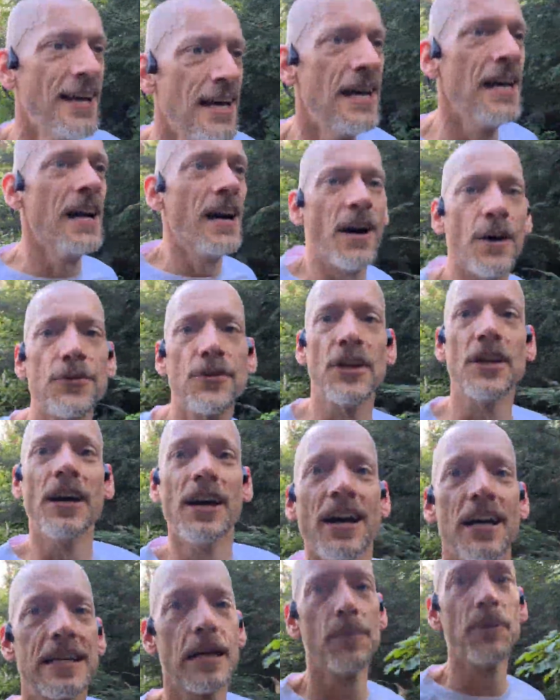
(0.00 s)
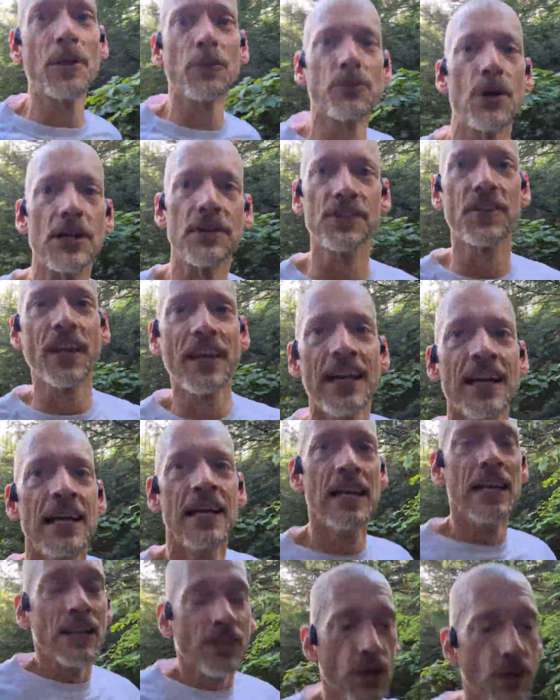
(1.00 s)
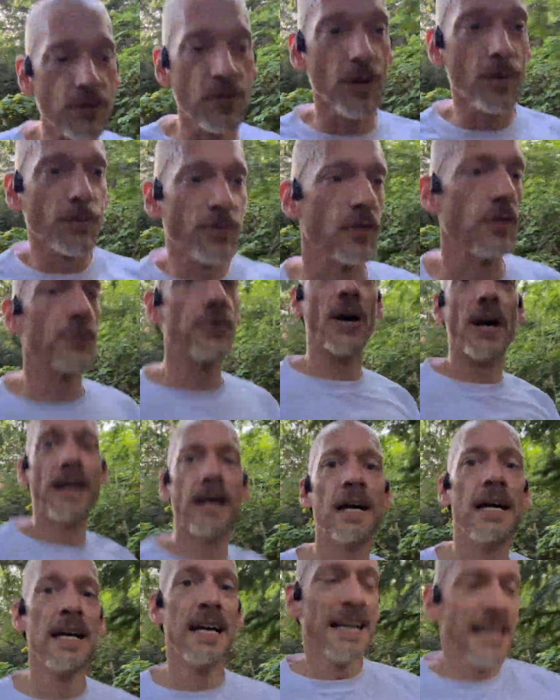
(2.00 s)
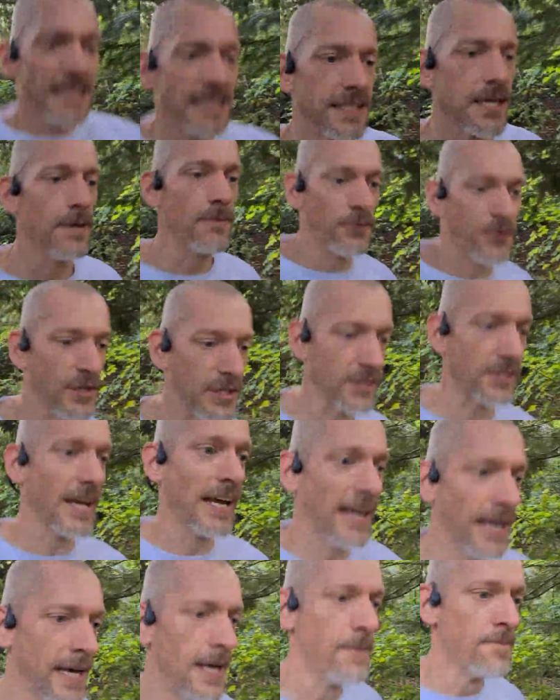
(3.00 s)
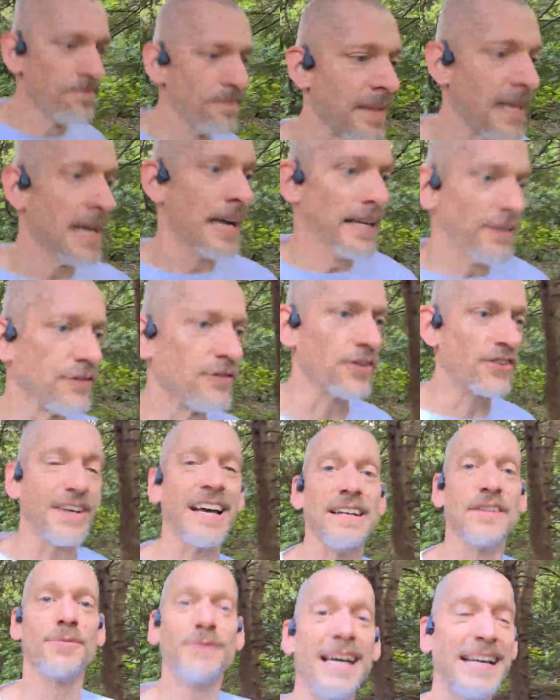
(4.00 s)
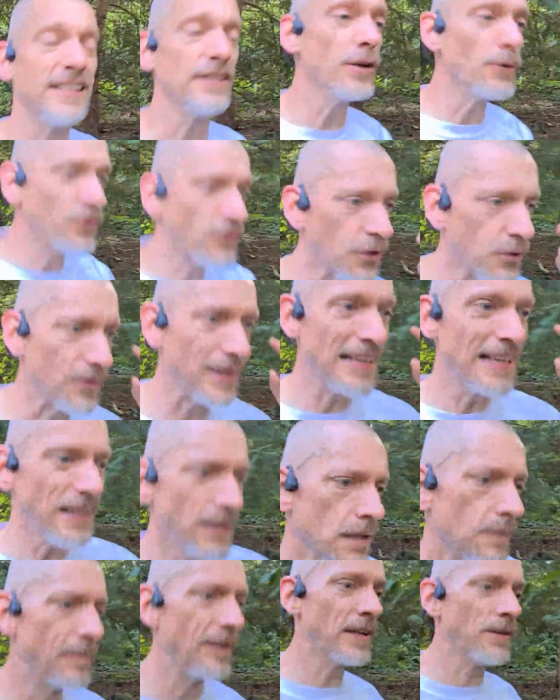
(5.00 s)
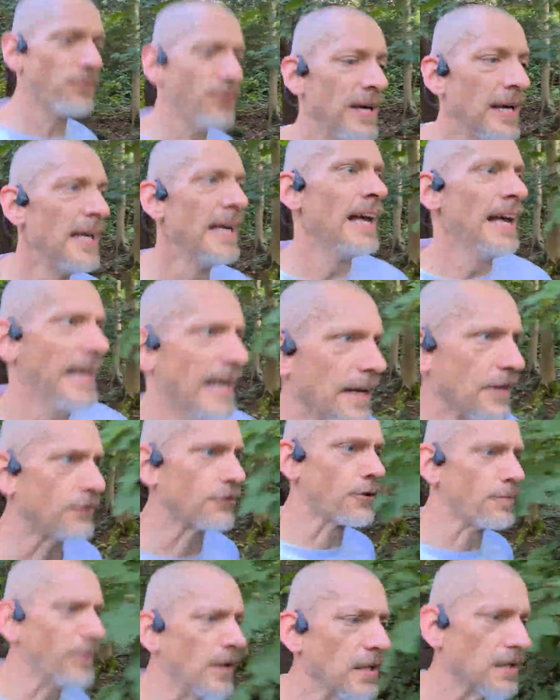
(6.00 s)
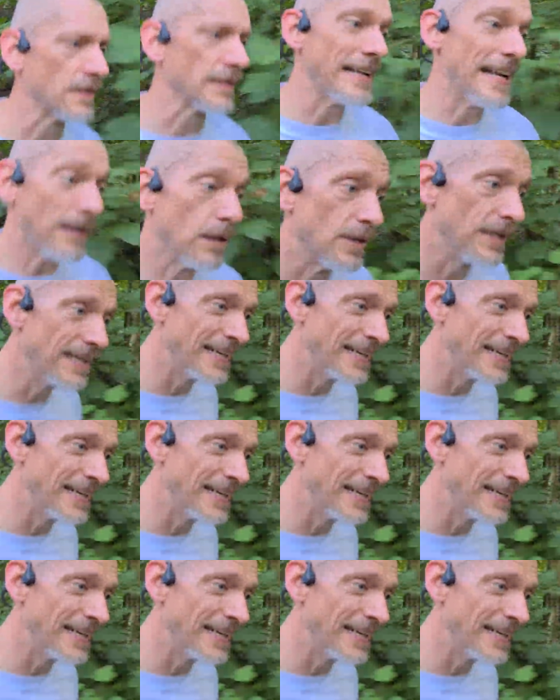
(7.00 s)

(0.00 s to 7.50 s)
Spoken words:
after a couple of runs. So in terms of comfort, it's just a case of getting used to the little bit of extra bulk. Now,